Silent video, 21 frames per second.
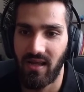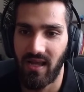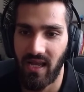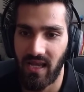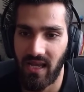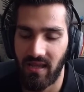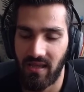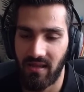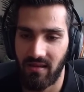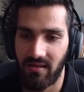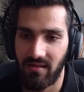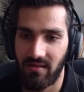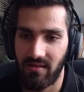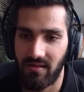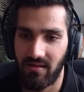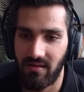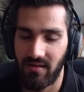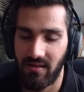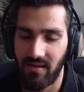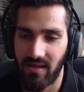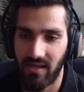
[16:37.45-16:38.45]

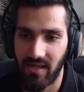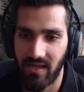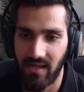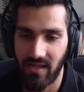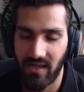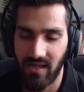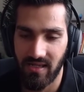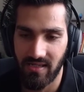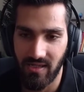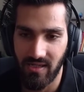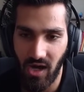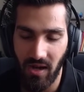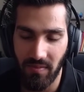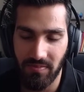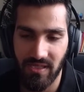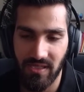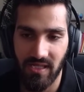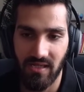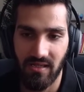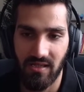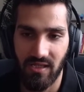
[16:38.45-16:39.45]
in
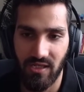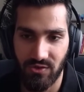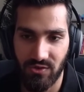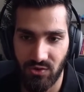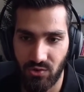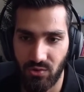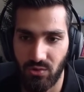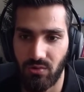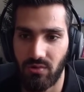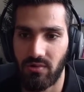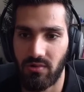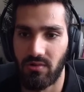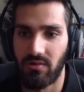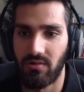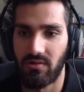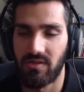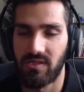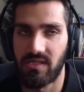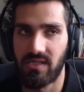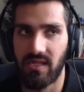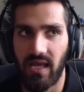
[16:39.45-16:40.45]
adopting these
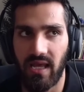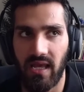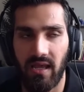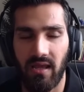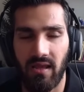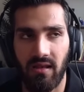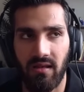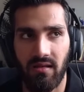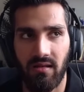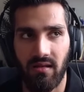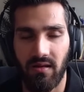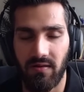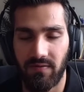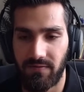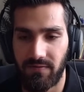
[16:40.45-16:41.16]
tools in a